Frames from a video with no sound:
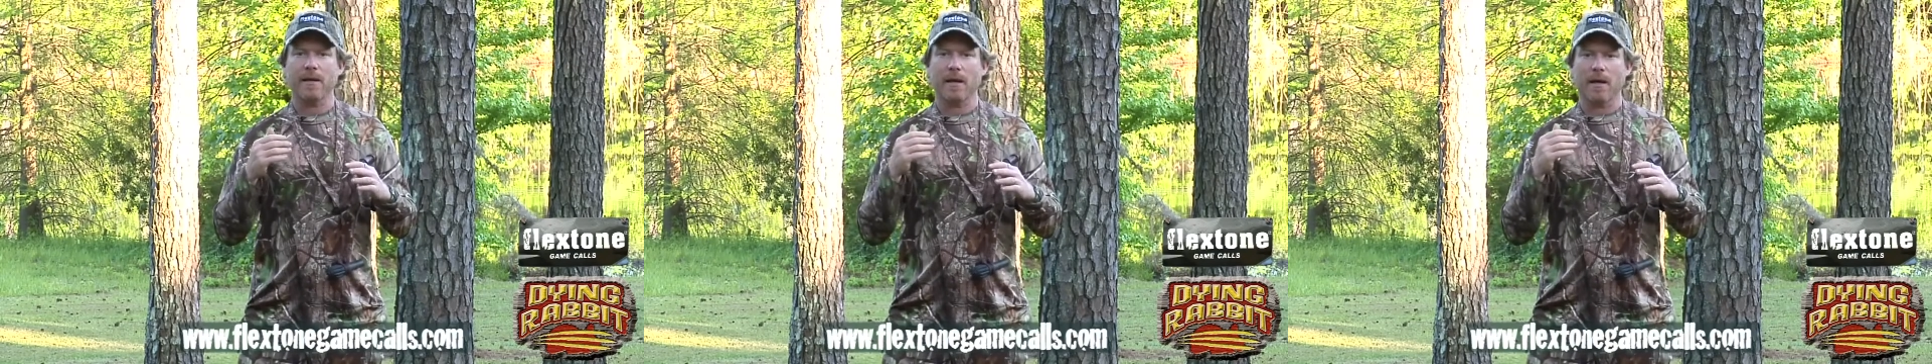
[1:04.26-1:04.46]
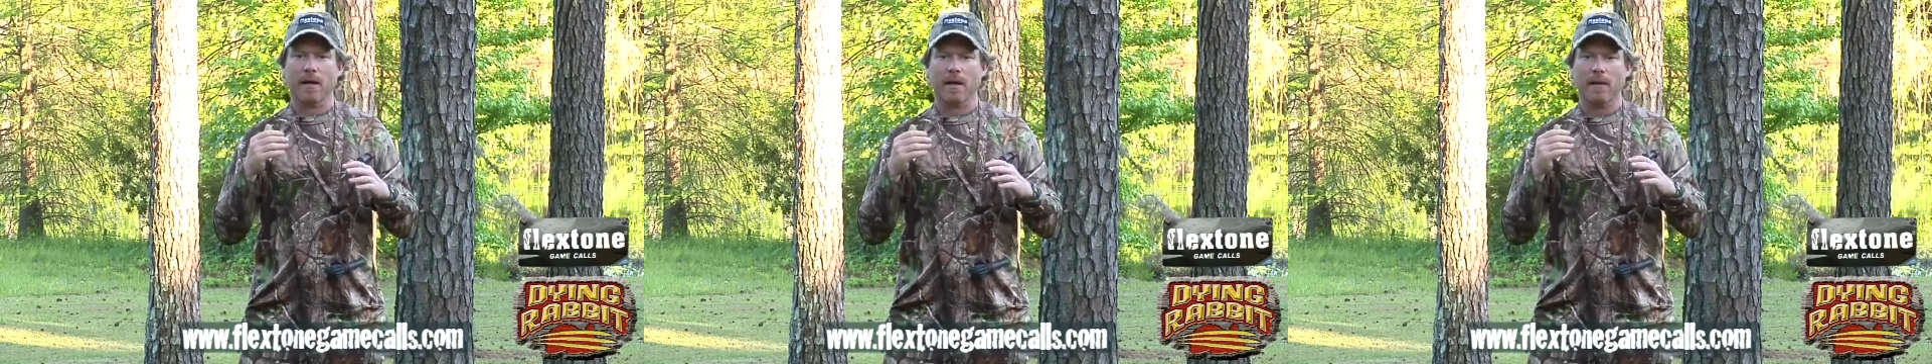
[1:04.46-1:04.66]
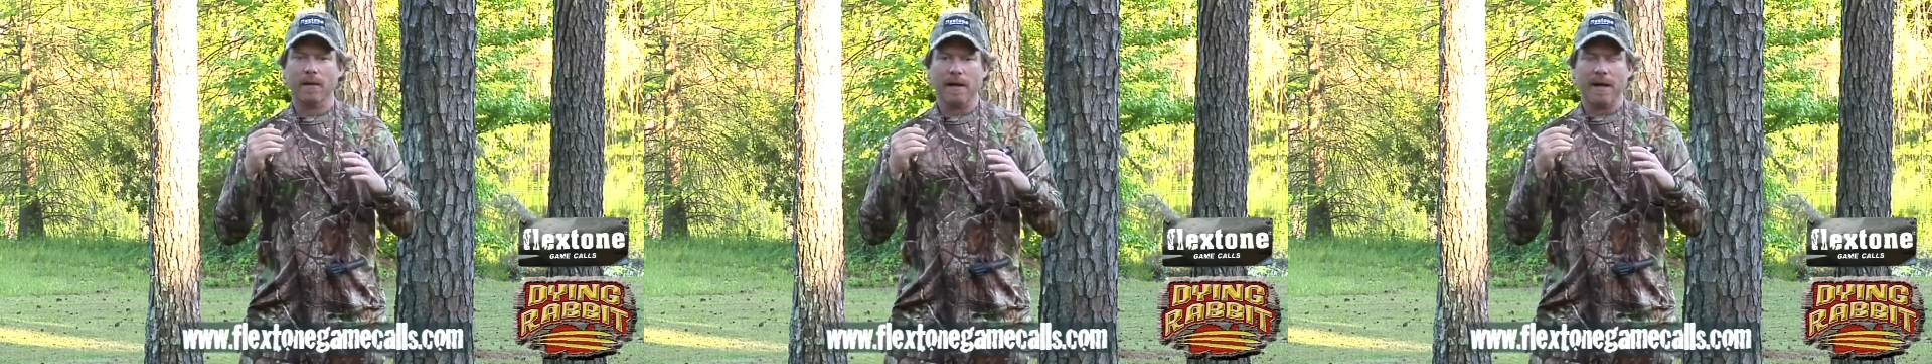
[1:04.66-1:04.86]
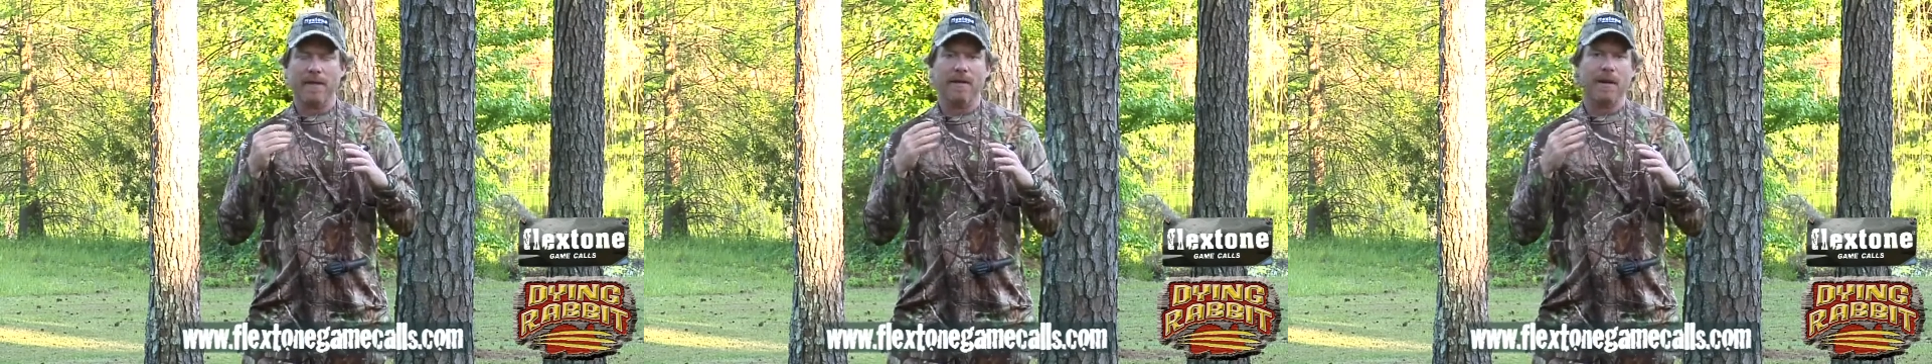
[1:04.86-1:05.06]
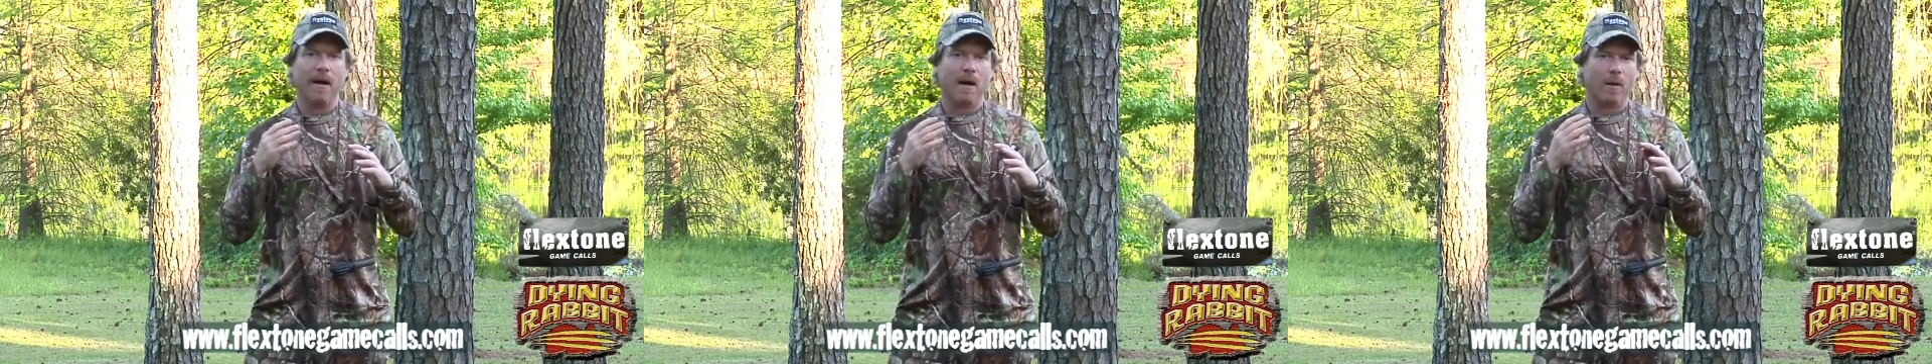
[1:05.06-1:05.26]

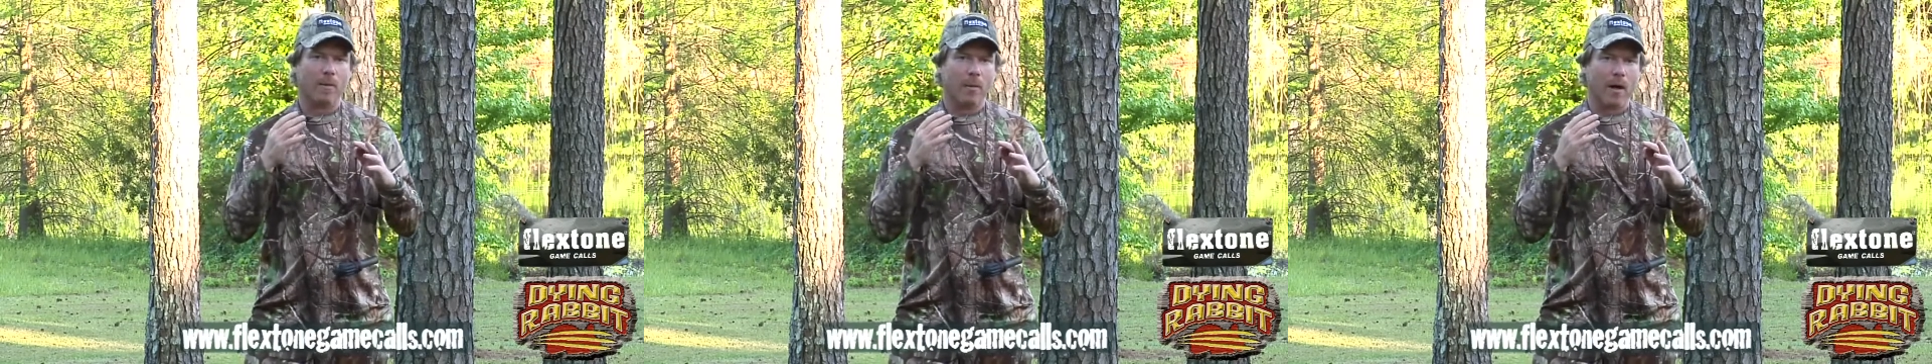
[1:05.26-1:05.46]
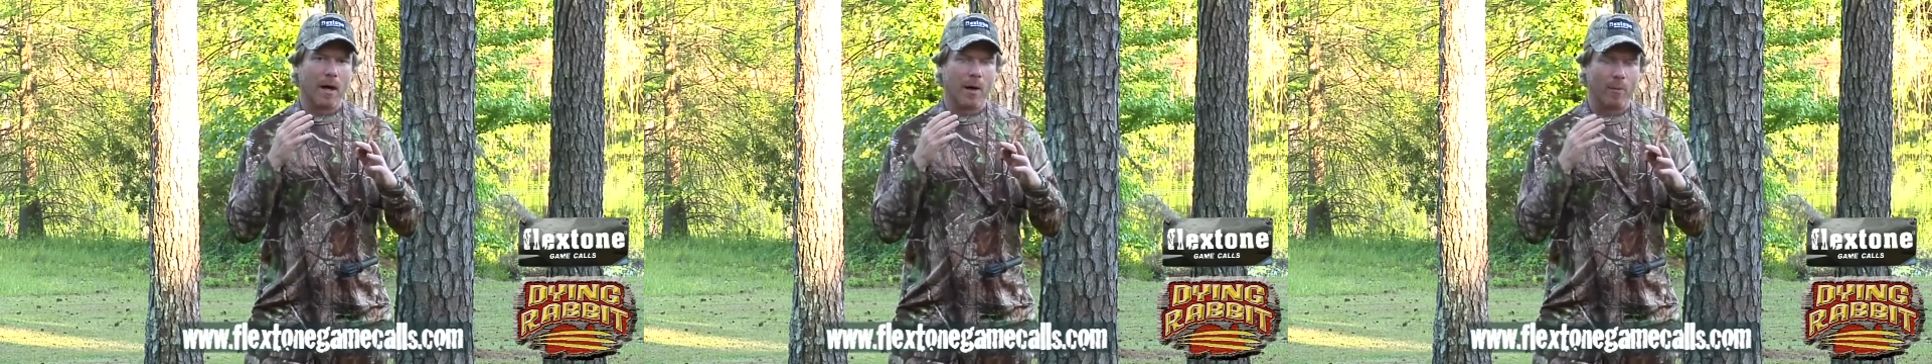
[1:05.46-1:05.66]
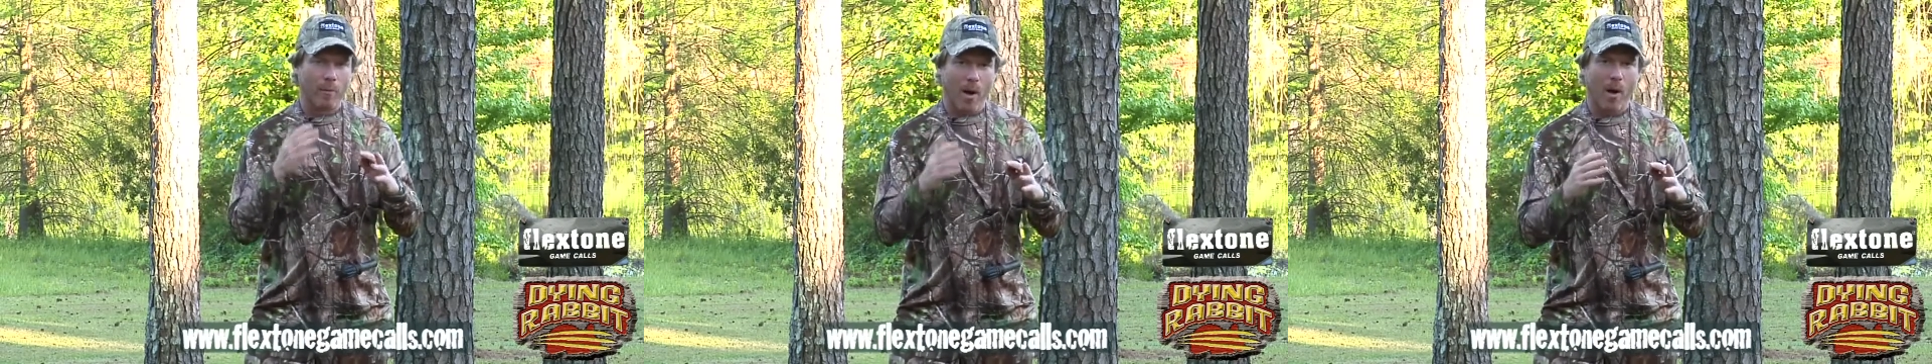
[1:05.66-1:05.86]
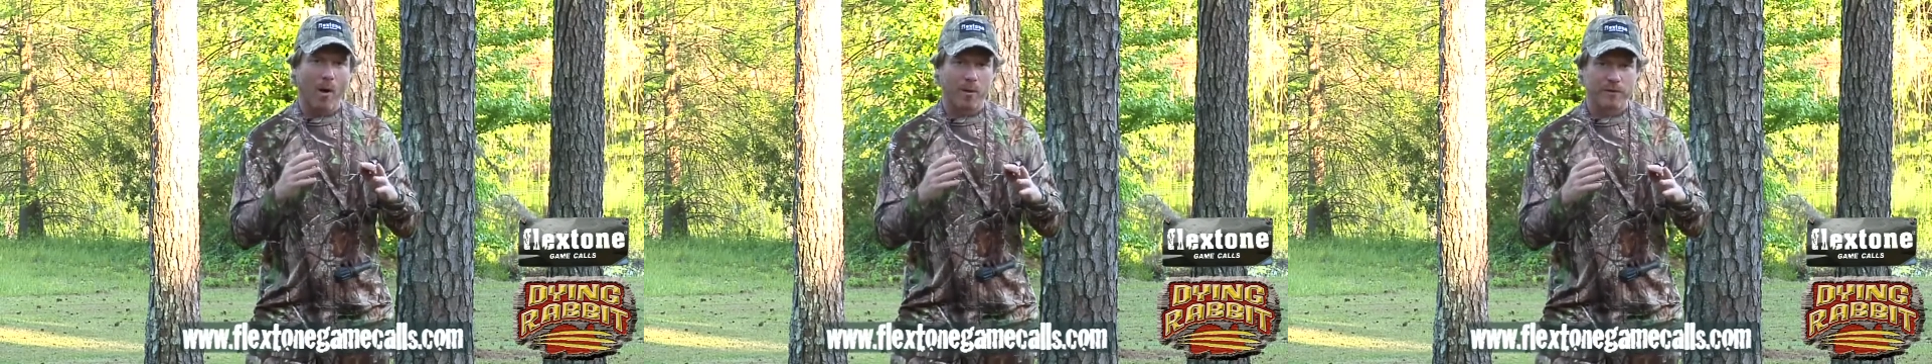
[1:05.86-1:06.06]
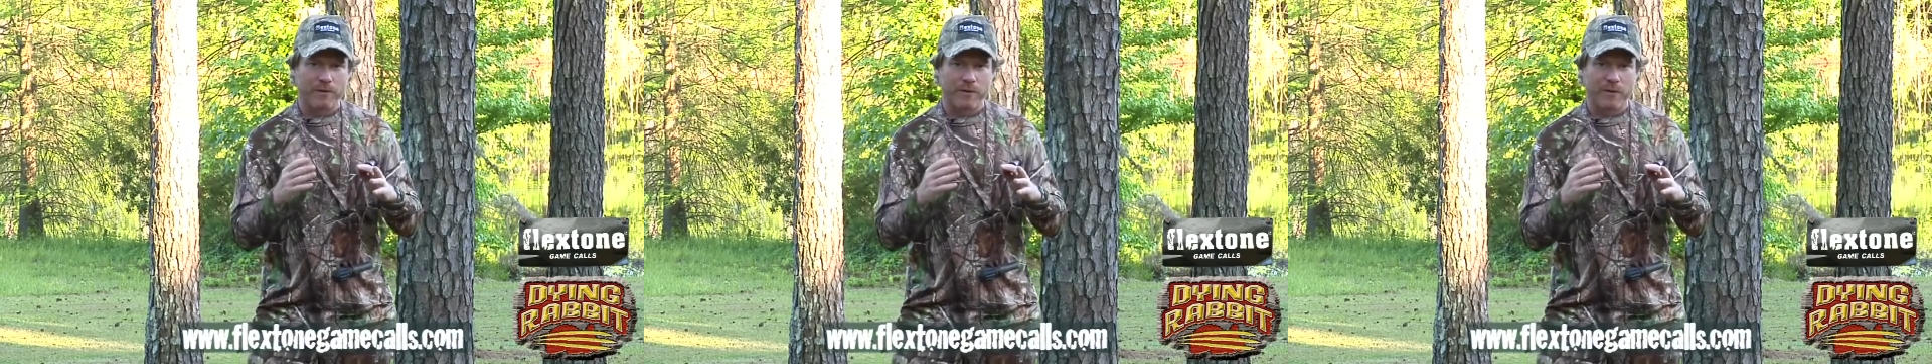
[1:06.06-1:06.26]
then I'll
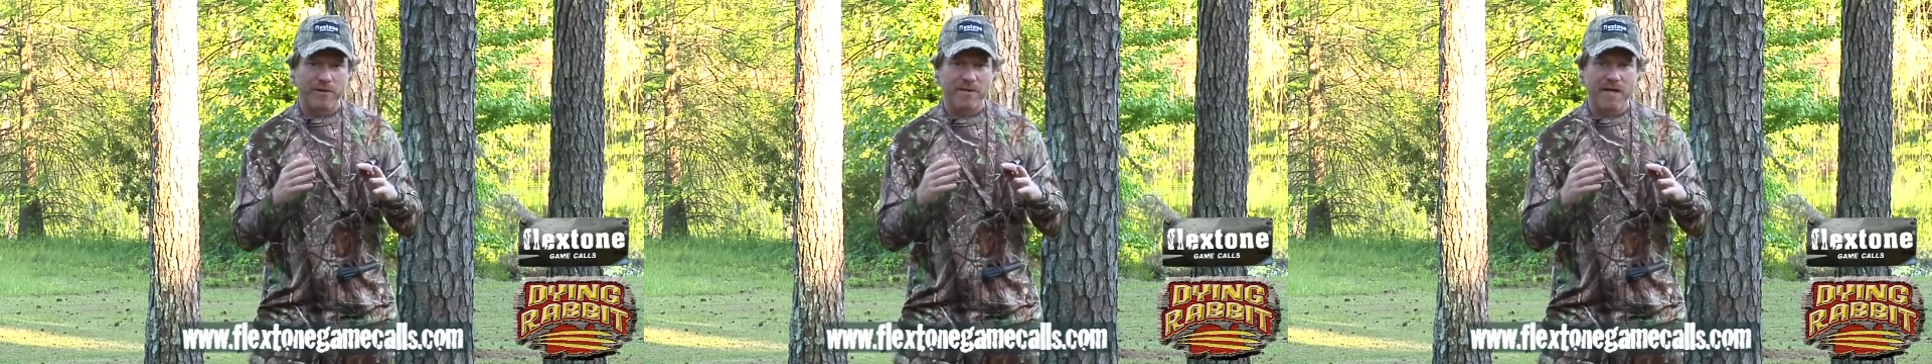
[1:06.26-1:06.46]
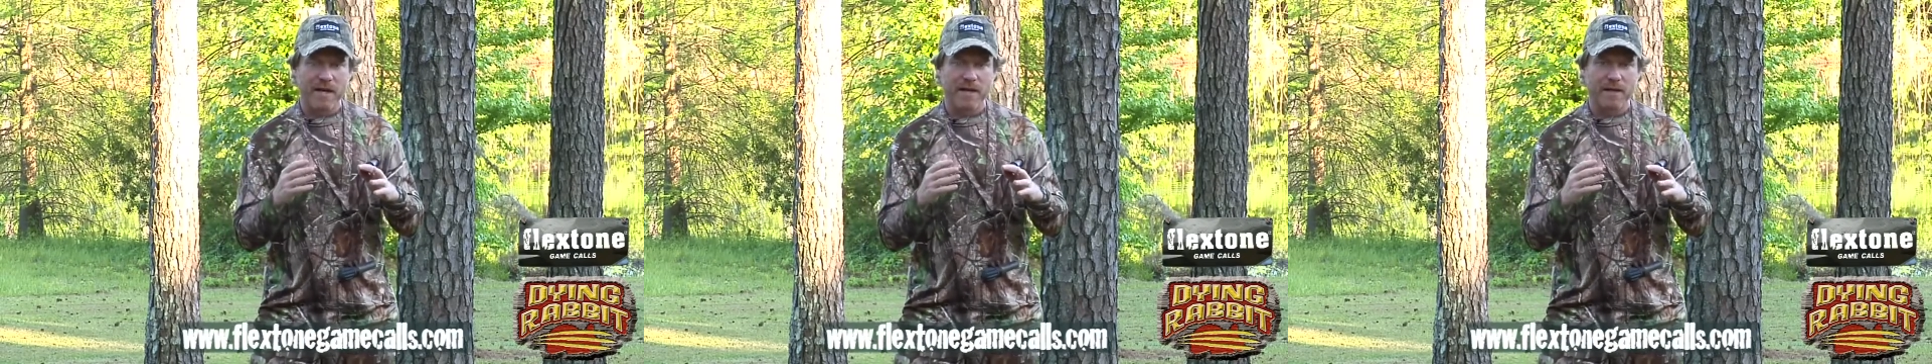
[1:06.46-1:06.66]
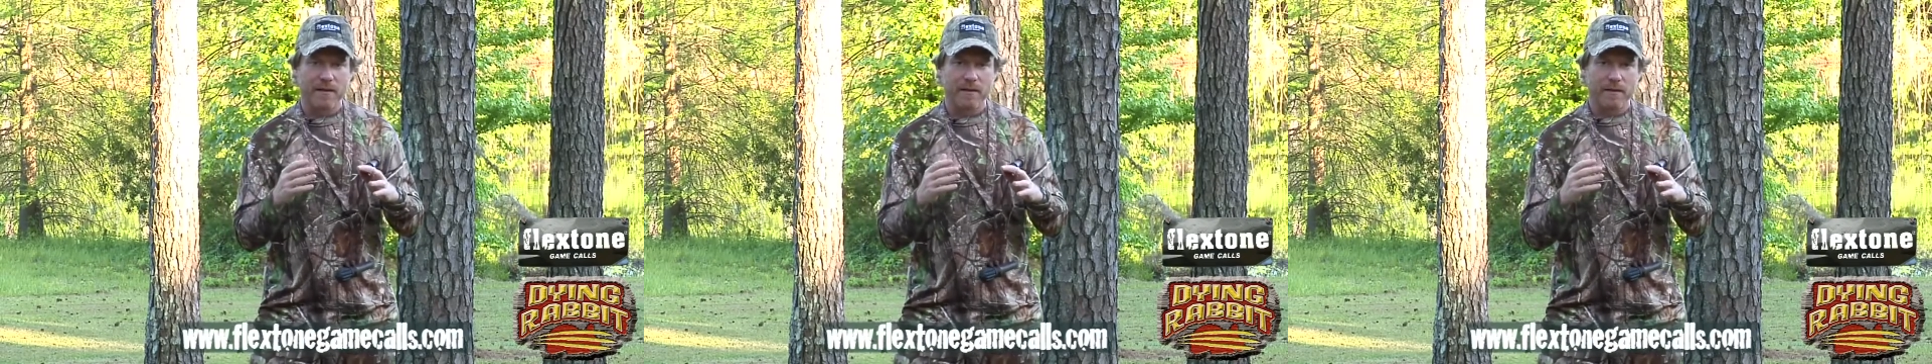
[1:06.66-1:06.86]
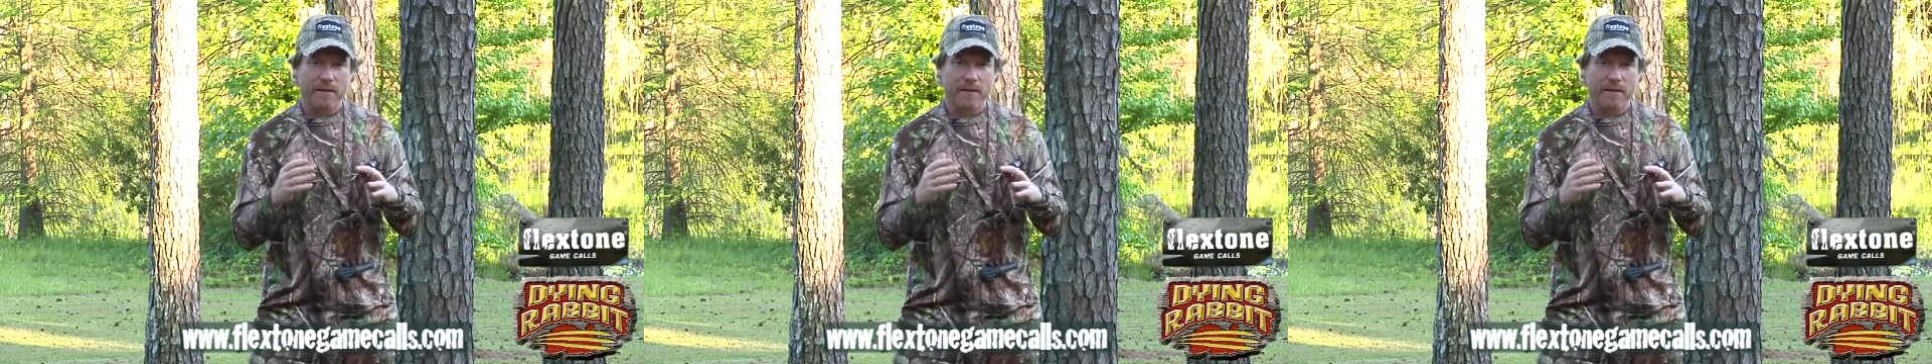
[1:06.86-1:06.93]
pause for a second,